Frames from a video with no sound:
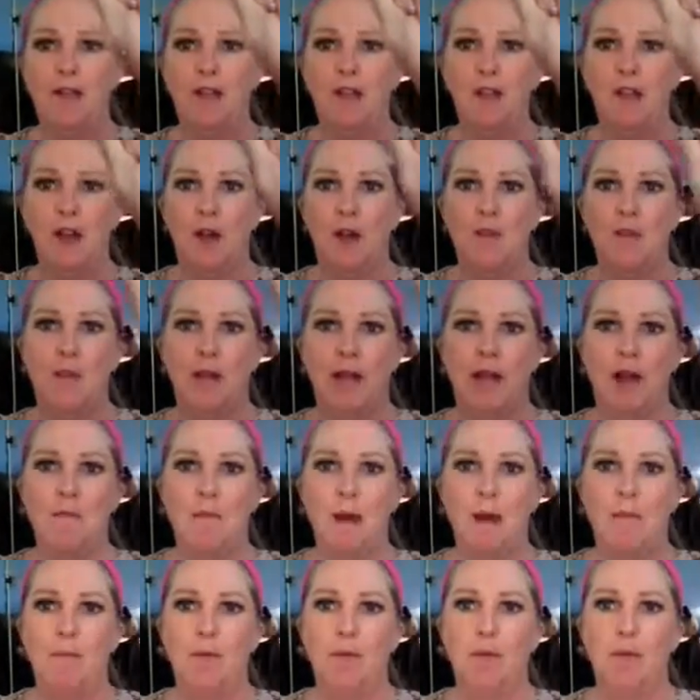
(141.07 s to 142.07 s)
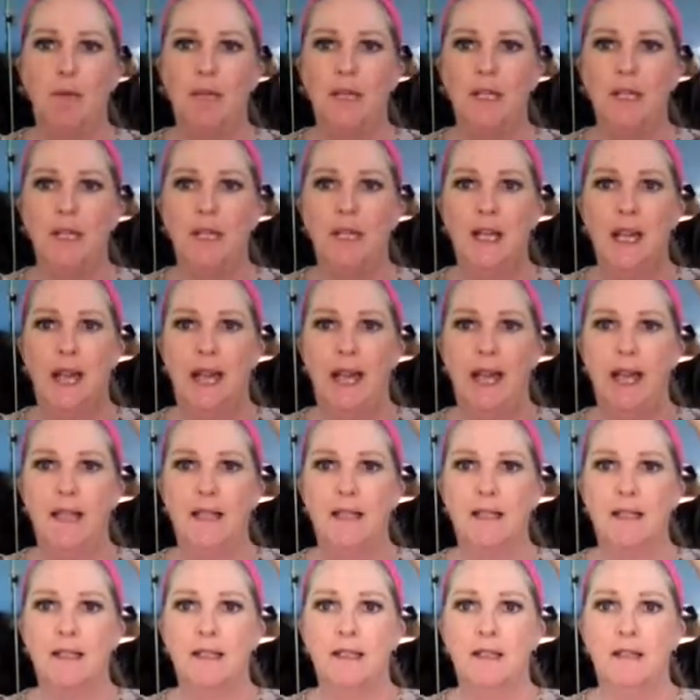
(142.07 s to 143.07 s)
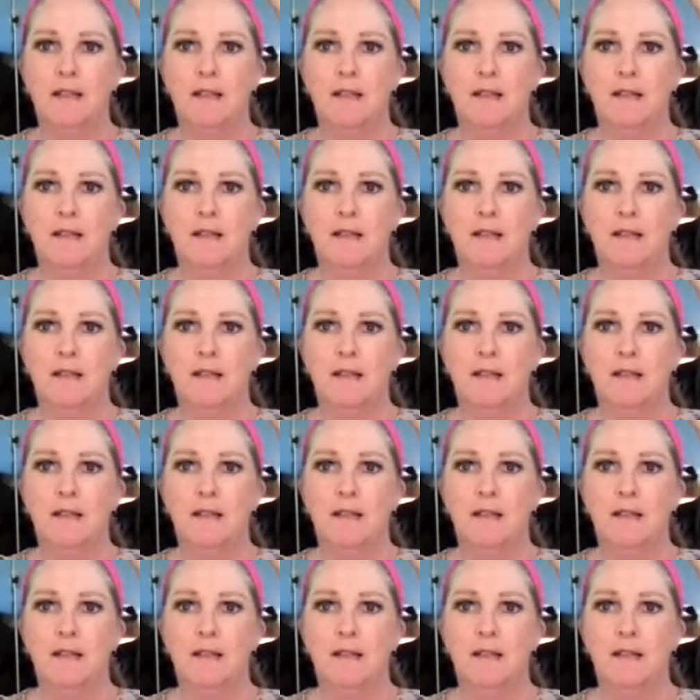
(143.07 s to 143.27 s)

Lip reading: They don't come up looking as